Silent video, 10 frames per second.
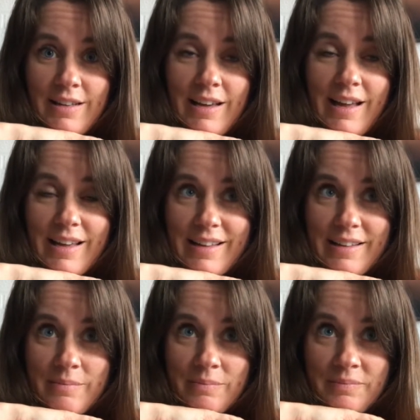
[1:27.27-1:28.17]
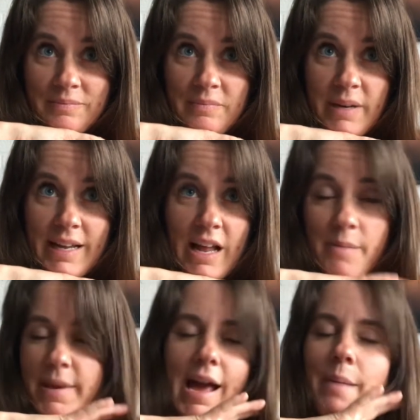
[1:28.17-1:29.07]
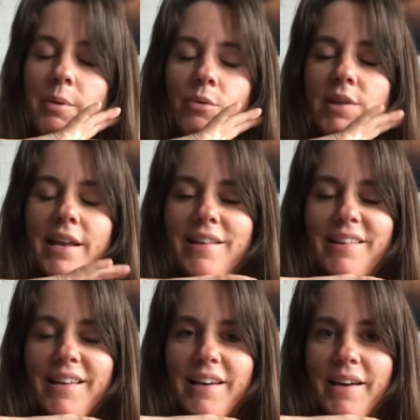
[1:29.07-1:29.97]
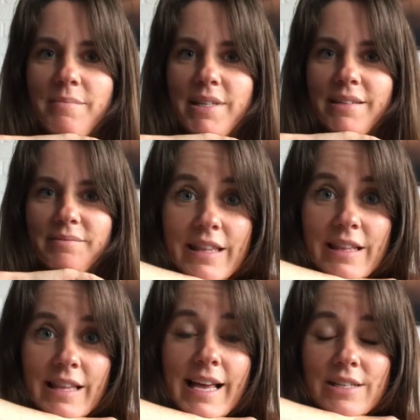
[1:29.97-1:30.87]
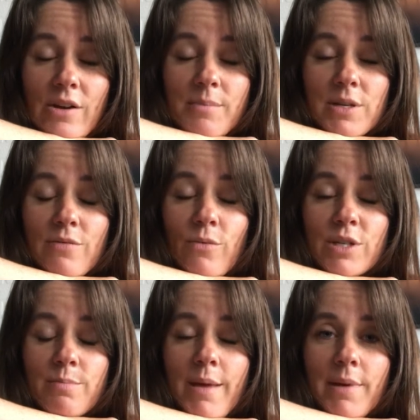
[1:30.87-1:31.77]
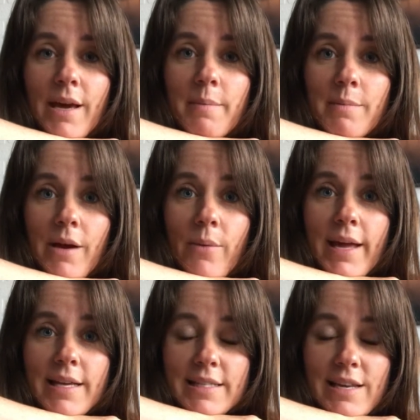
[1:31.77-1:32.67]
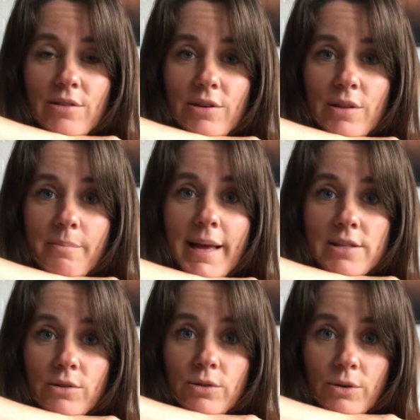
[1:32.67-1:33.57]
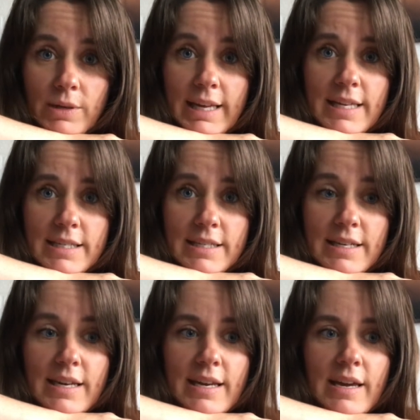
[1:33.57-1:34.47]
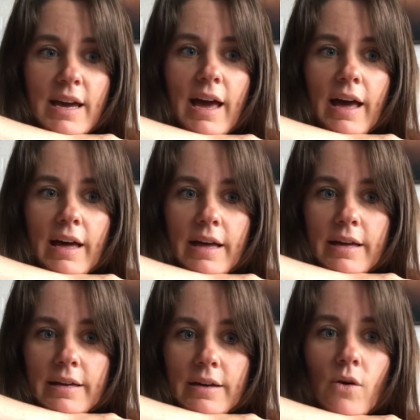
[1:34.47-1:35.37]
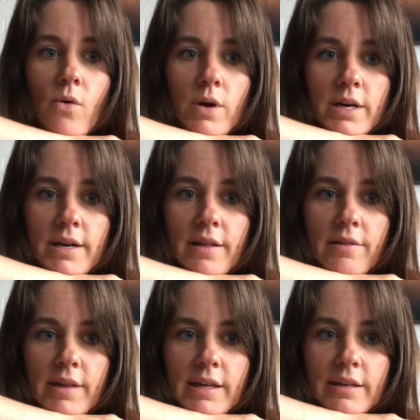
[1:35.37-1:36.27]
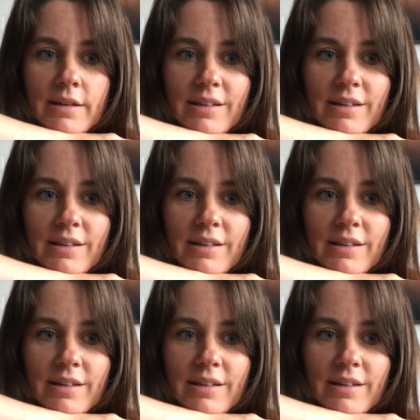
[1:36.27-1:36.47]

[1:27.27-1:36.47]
but I'll be happy with anything that comes in. The last option, which may be coming my way, is either the Basil Grow Kit or the